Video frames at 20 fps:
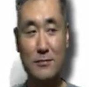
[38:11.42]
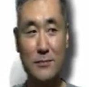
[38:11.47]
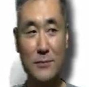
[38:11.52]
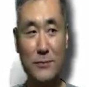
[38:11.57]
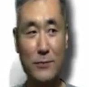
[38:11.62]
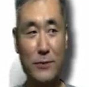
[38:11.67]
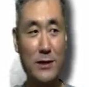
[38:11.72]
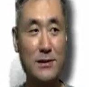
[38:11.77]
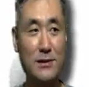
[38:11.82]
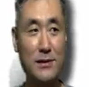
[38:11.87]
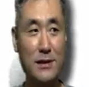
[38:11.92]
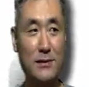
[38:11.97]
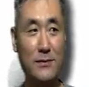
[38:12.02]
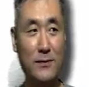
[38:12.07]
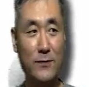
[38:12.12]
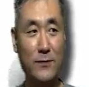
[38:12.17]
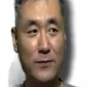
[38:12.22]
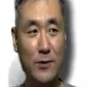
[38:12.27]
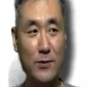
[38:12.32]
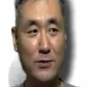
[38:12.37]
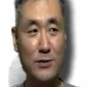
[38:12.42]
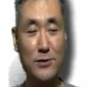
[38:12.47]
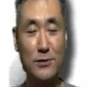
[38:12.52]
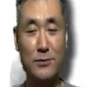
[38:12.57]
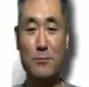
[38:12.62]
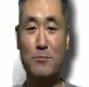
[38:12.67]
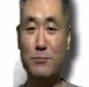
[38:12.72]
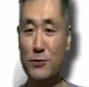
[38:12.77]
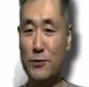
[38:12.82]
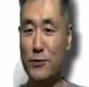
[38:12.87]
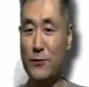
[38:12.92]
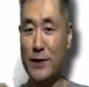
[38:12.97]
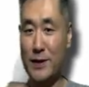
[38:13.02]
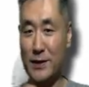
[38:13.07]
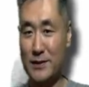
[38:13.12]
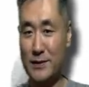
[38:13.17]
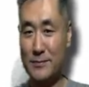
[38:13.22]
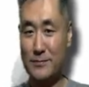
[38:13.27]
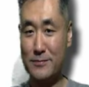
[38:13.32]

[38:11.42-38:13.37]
What is the function? Moving,